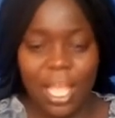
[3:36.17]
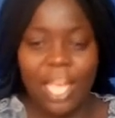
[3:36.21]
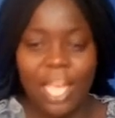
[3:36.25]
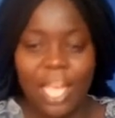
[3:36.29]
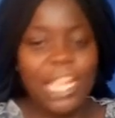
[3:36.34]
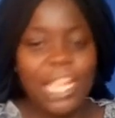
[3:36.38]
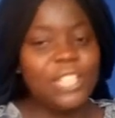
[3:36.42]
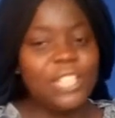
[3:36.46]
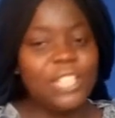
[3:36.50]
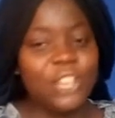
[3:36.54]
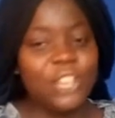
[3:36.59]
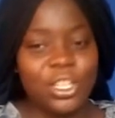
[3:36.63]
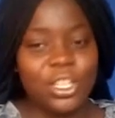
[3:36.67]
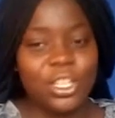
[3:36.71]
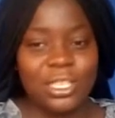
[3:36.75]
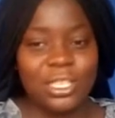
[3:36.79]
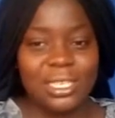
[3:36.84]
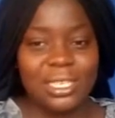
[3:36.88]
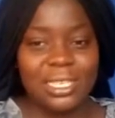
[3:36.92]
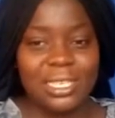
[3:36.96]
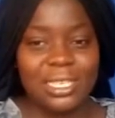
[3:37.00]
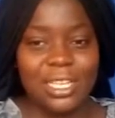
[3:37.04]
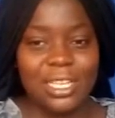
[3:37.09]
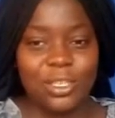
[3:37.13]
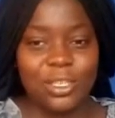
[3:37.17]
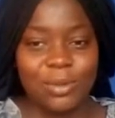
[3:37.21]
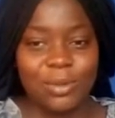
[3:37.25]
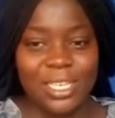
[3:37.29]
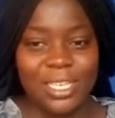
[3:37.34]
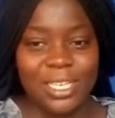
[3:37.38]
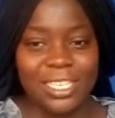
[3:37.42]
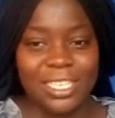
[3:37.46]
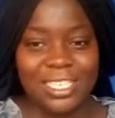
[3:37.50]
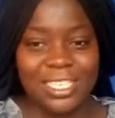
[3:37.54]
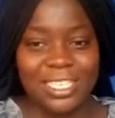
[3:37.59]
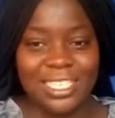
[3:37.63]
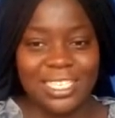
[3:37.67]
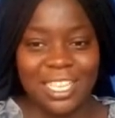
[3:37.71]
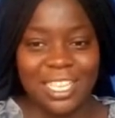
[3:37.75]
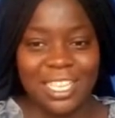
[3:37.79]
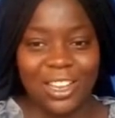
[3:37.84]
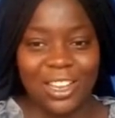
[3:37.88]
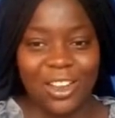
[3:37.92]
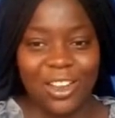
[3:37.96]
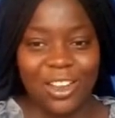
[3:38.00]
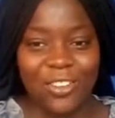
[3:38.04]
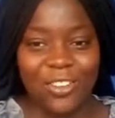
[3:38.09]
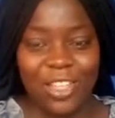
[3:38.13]
Let's go into listening to messages and
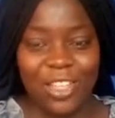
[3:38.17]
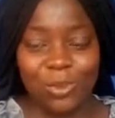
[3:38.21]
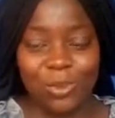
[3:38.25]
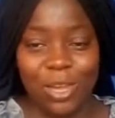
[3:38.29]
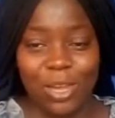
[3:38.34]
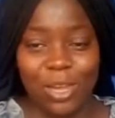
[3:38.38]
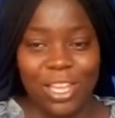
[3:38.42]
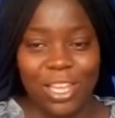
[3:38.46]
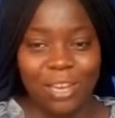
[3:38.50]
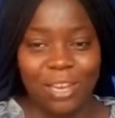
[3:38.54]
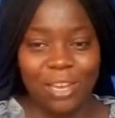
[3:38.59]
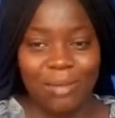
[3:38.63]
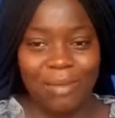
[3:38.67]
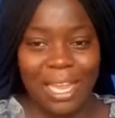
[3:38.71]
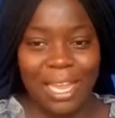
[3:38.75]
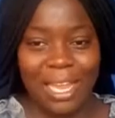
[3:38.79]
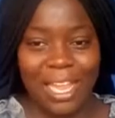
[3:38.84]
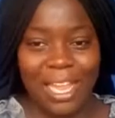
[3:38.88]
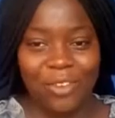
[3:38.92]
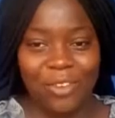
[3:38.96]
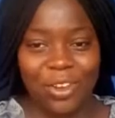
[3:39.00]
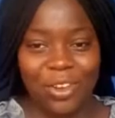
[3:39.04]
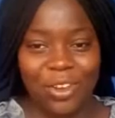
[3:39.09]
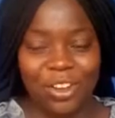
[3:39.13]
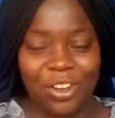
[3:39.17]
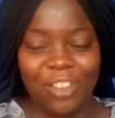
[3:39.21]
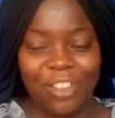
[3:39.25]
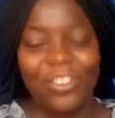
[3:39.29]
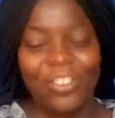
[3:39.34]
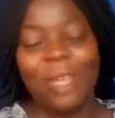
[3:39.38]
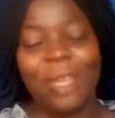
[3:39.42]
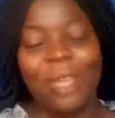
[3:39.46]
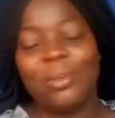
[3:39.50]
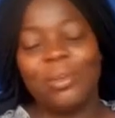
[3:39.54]
all of that, working in my life and all of that.